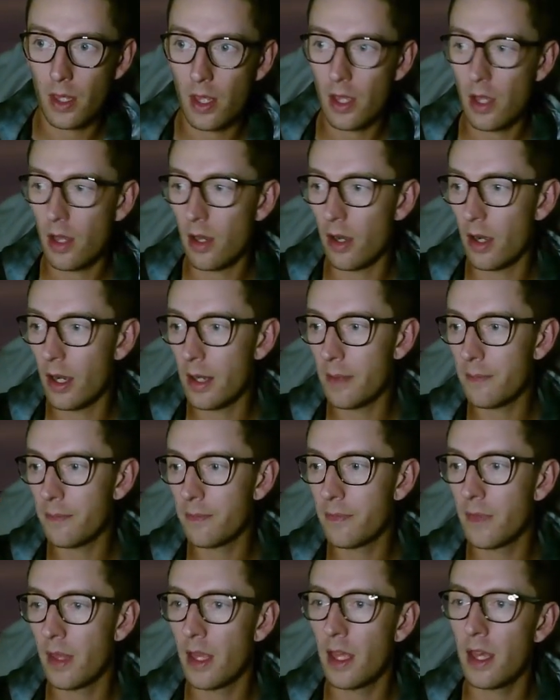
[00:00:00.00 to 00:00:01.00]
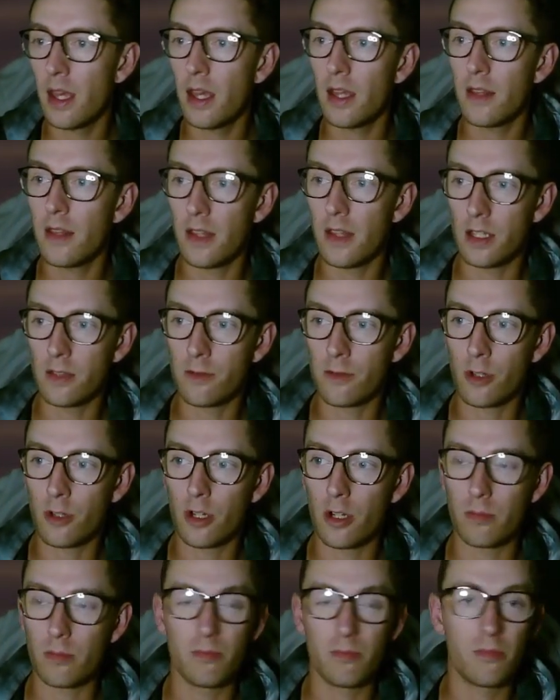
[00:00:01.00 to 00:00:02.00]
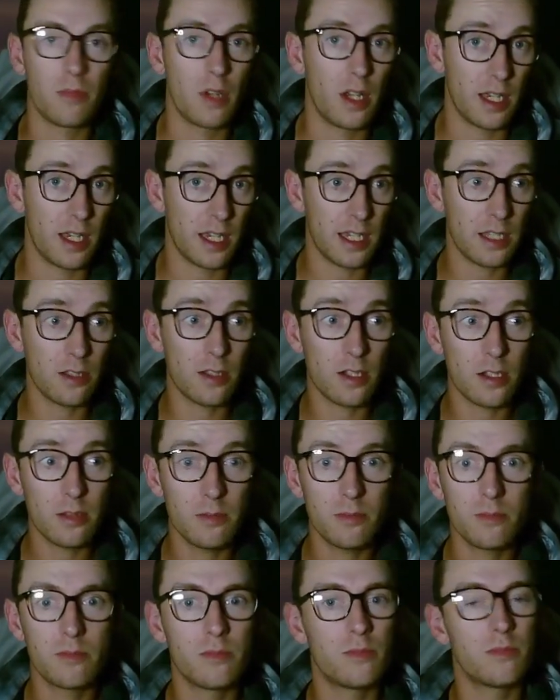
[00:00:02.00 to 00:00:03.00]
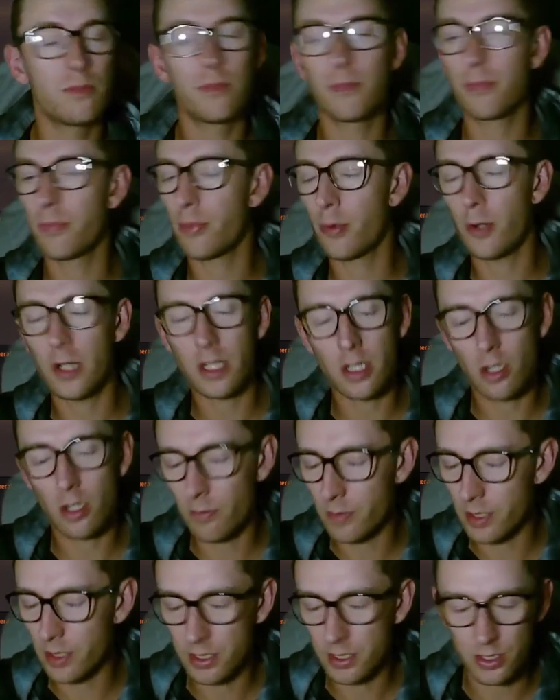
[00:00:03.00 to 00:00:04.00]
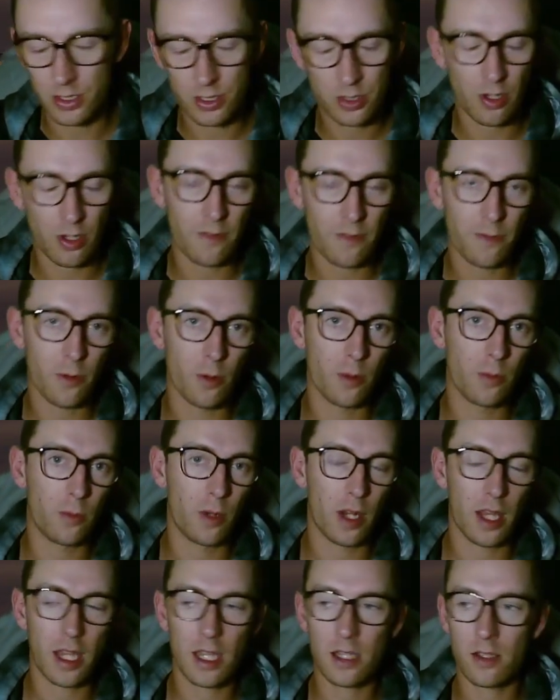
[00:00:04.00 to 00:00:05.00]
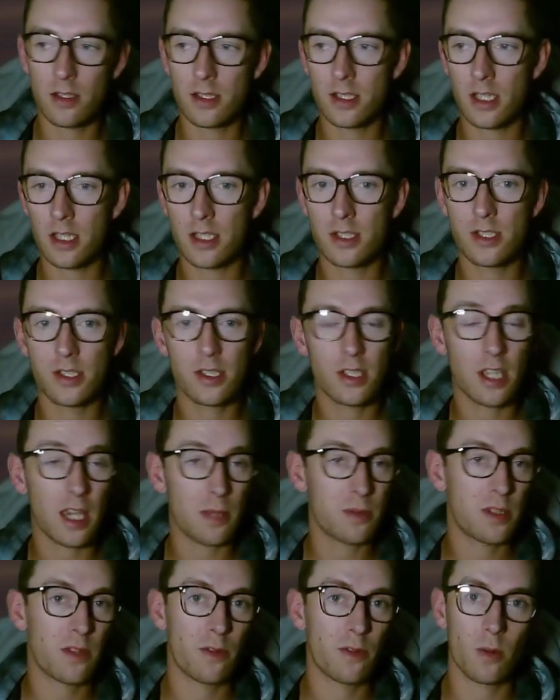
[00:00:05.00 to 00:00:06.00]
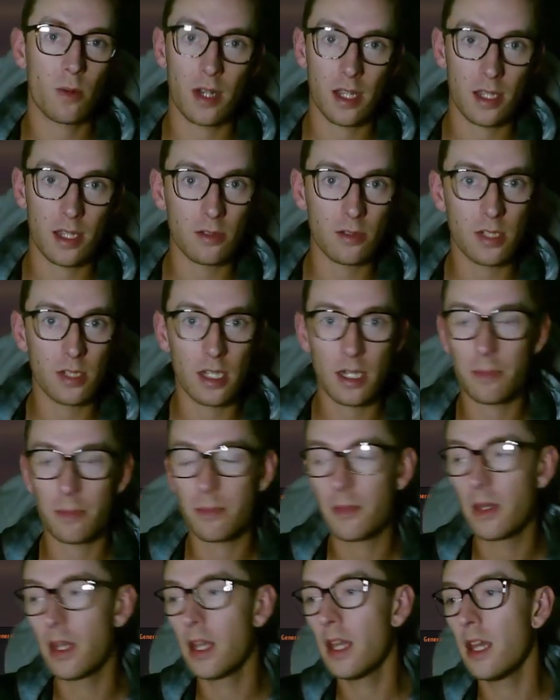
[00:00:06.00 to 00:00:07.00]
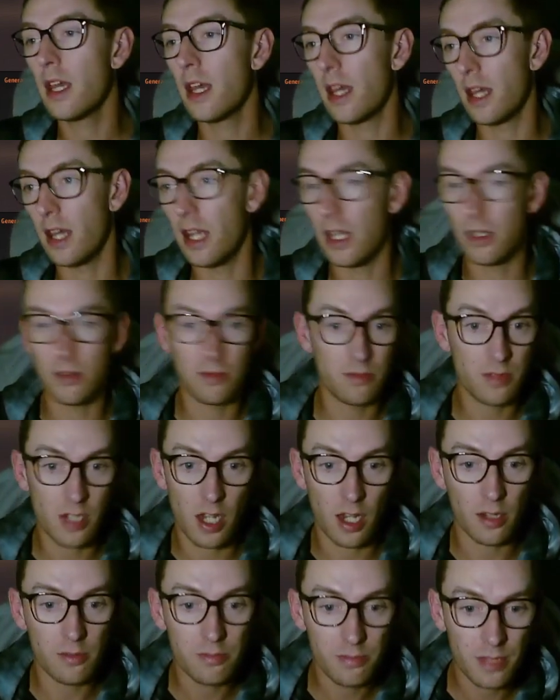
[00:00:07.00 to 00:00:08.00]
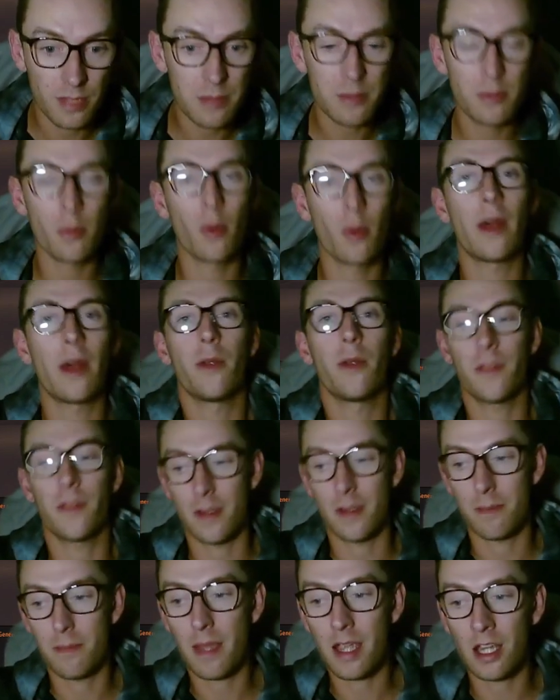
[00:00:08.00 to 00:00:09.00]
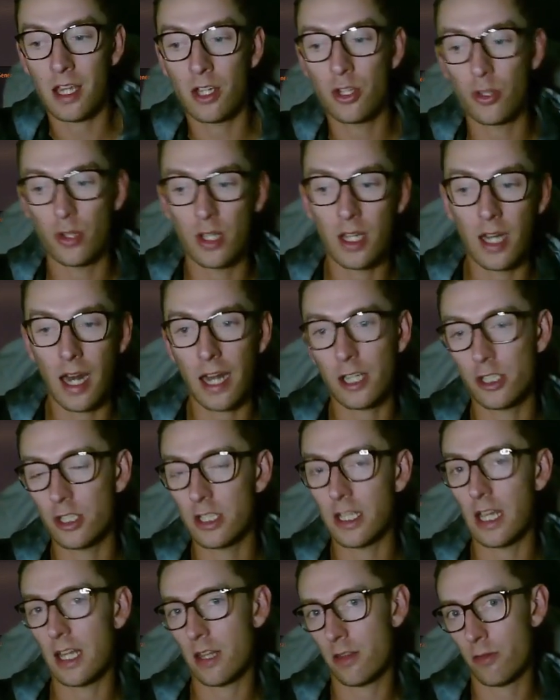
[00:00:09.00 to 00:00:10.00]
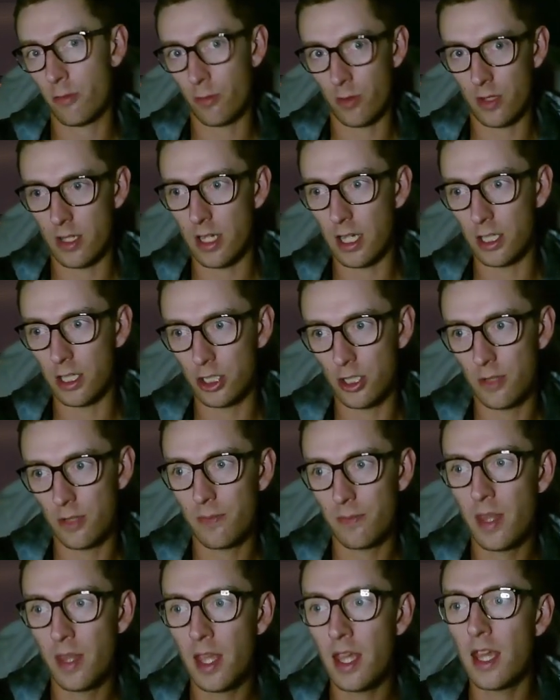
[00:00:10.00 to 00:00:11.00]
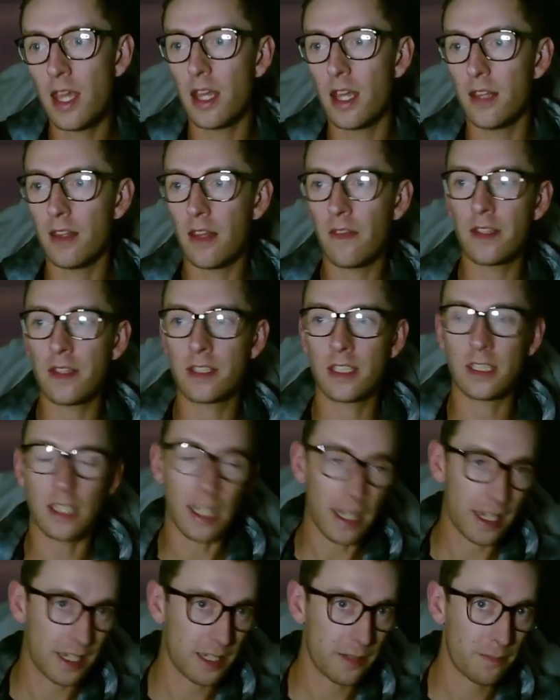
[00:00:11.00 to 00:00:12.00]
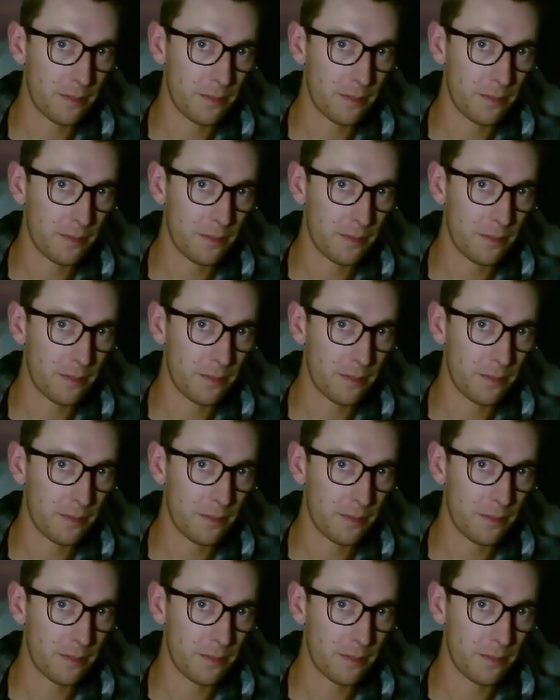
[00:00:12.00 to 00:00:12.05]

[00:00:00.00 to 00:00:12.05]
Right? Then you've got healer. Pretty obvious and straightforward what a healer does. Keeps everyone healed up and, keeps them all healthy, making sure you can actually get through the dungeon. And then there's the tank.